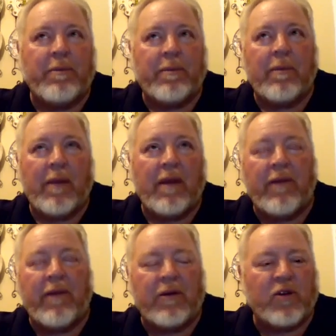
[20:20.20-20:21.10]

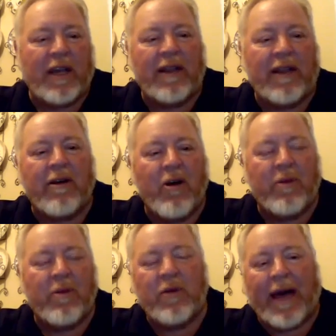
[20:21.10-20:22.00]
individuals in their
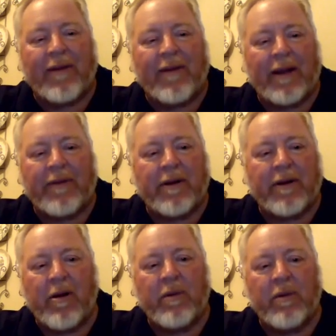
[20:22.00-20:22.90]
homes who haven't left their
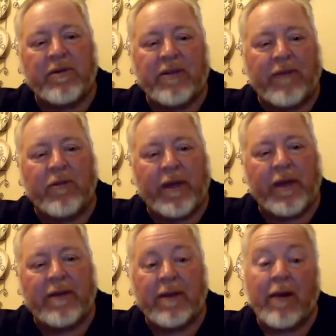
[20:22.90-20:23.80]
homes for several
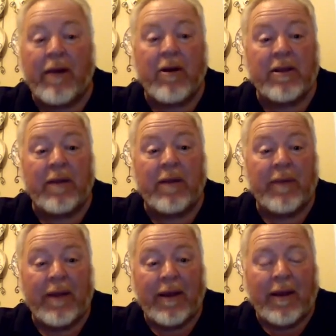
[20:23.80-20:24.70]
weeks, and there are some,
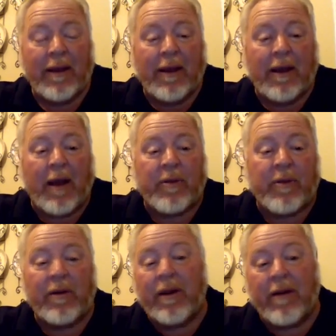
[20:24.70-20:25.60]
an opportunity to
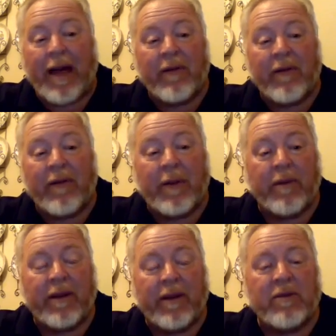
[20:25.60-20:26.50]
interact with people,
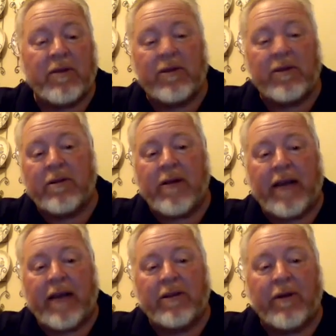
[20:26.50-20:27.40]
get some social interaction
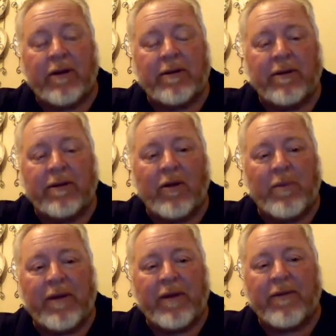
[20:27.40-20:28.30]
going on. So don't be
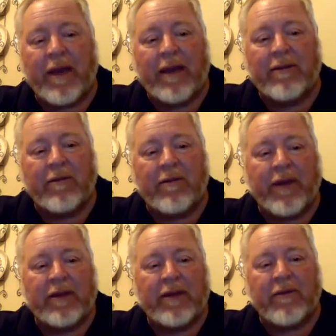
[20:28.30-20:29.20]
afraid to
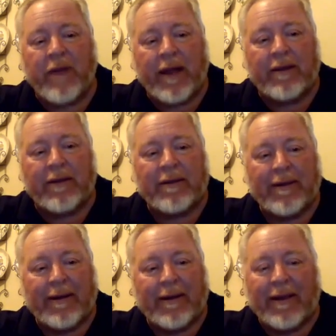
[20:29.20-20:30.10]
invite your friends
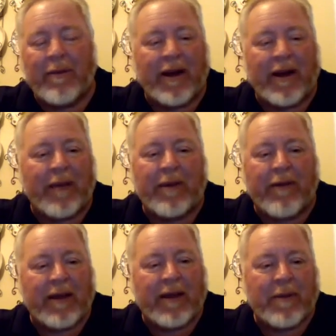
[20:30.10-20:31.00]
that might not be
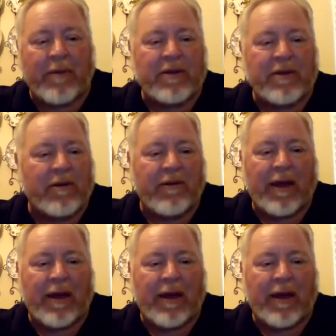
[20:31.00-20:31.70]
Grange members to an event